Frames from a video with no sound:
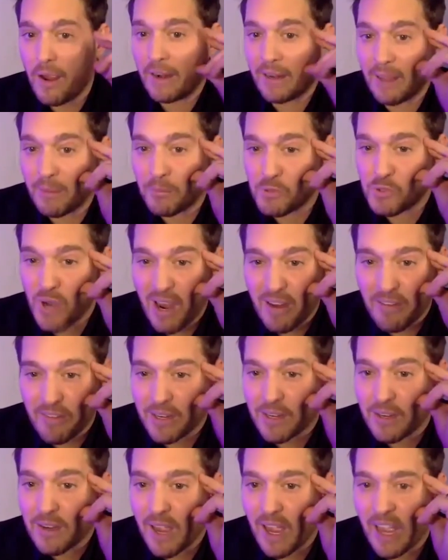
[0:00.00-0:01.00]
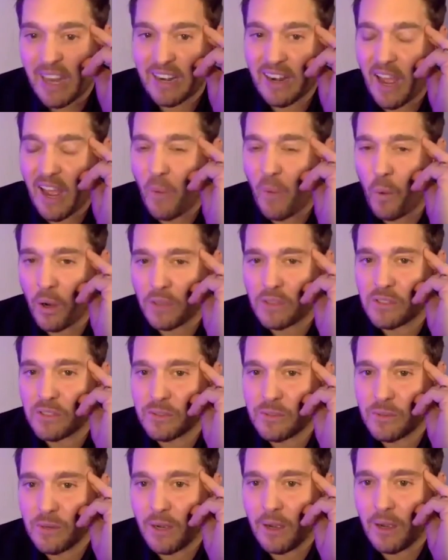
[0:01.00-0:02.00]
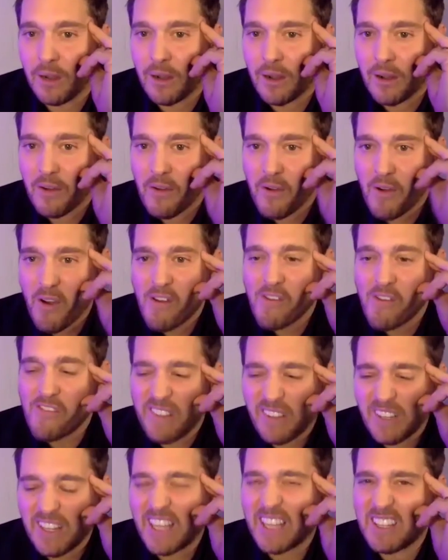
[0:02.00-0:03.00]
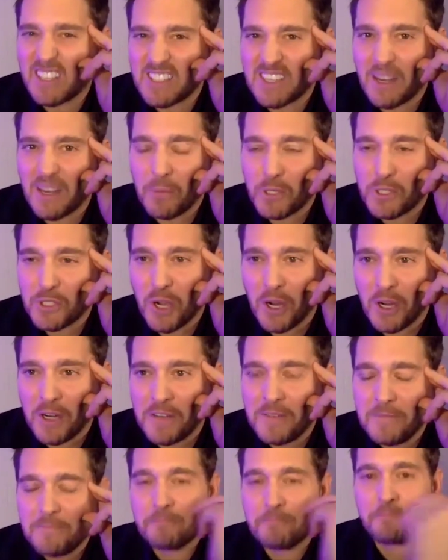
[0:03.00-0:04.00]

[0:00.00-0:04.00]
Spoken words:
and I'm driving and I want to feel like the summer song.